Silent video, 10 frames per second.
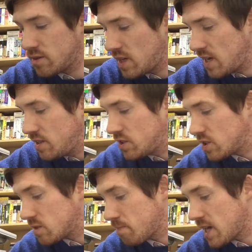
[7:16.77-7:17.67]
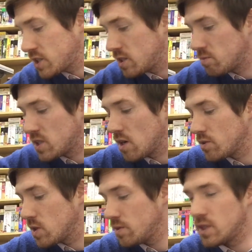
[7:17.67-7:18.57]
teens just bashing
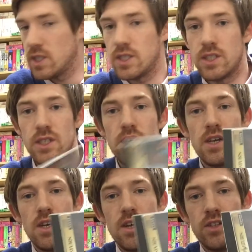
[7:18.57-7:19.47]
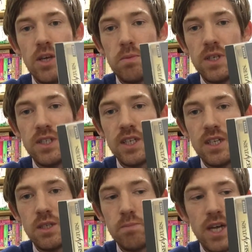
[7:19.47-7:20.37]
themselves off to this, Japanese
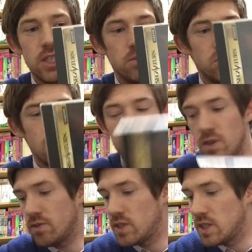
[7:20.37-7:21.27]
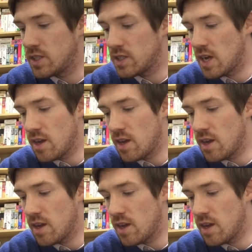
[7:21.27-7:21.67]
teens bashing themselves off to this